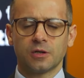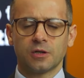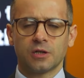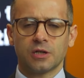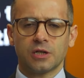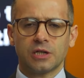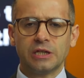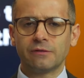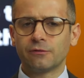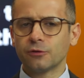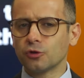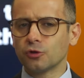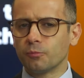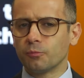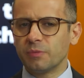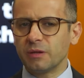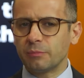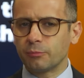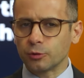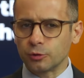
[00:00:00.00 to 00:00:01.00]
Even though
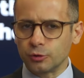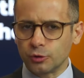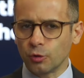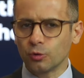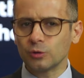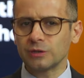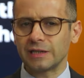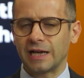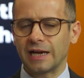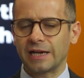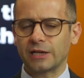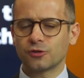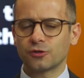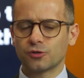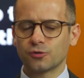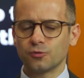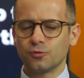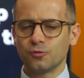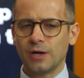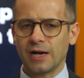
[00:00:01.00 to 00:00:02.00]
people don't like
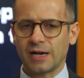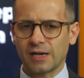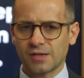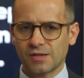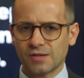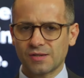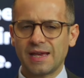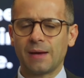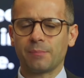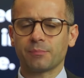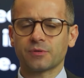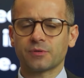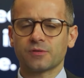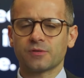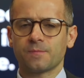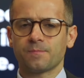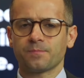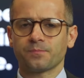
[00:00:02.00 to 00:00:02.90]
to accept